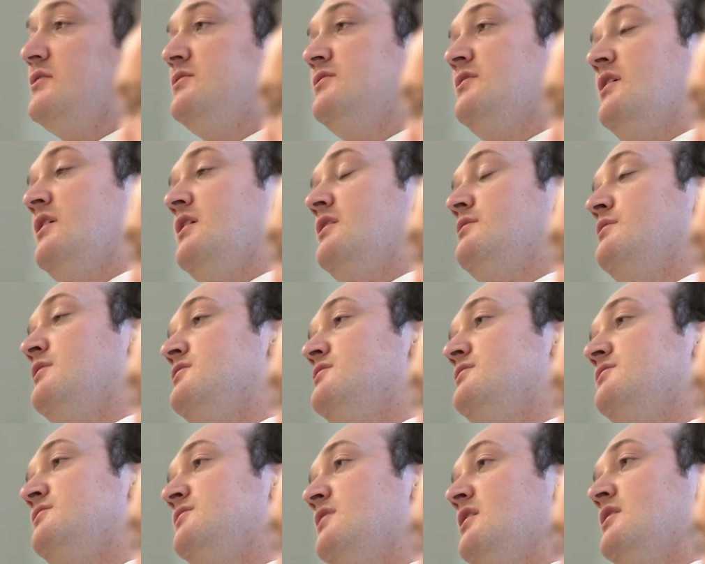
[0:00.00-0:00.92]
say we're going
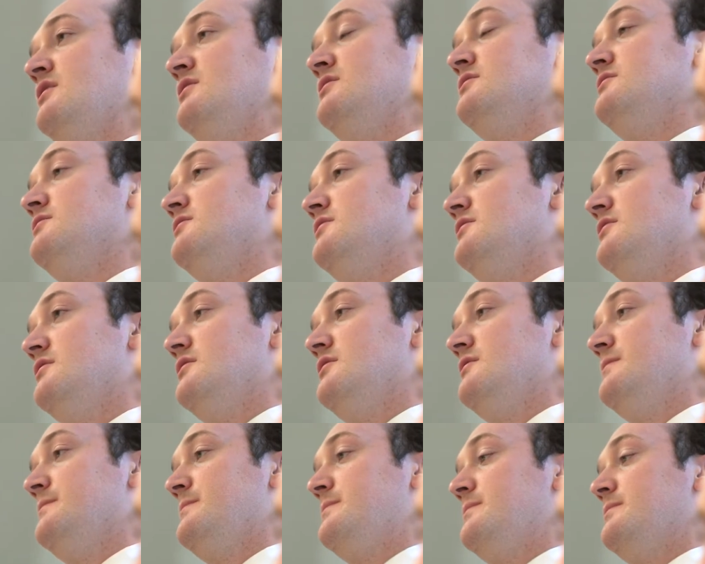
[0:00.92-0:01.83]
to sell
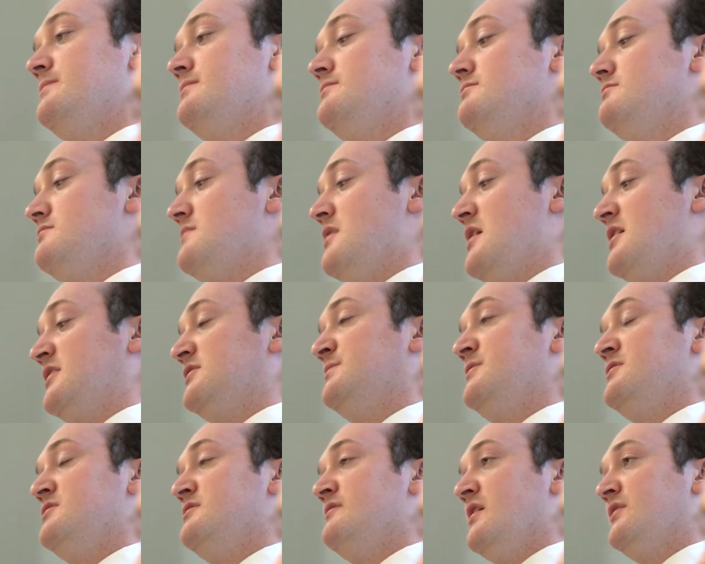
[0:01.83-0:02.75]
X
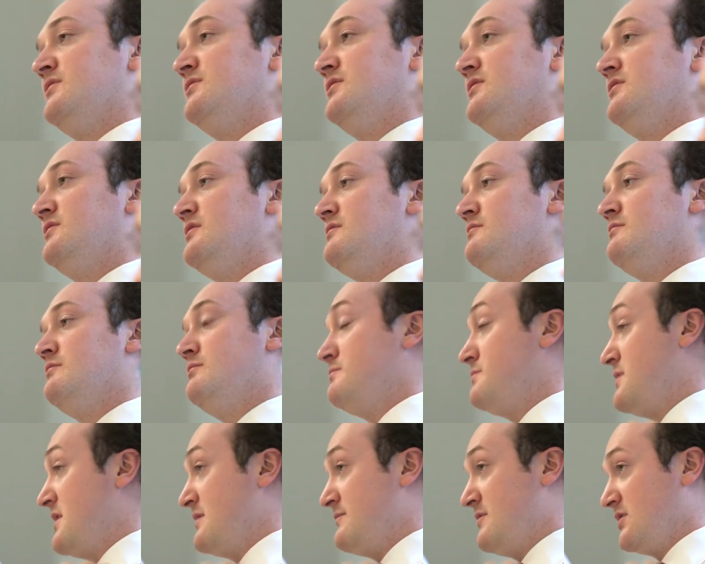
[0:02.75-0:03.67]
billion of assets and
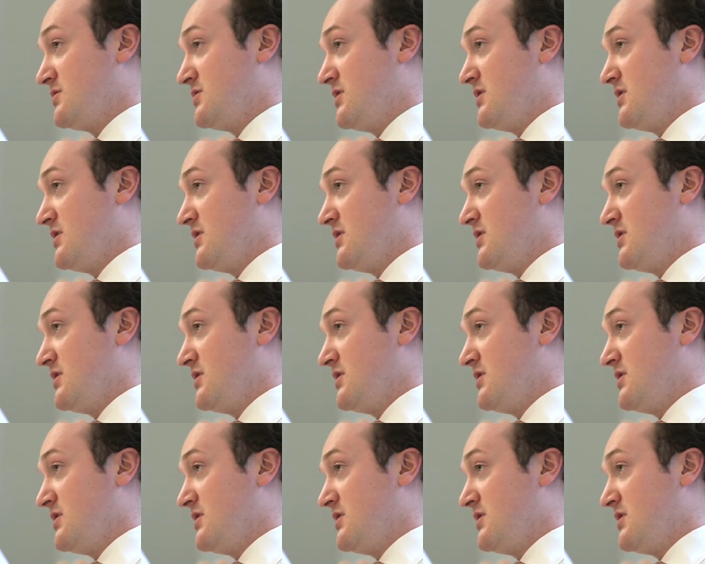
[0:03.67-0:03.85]
buy back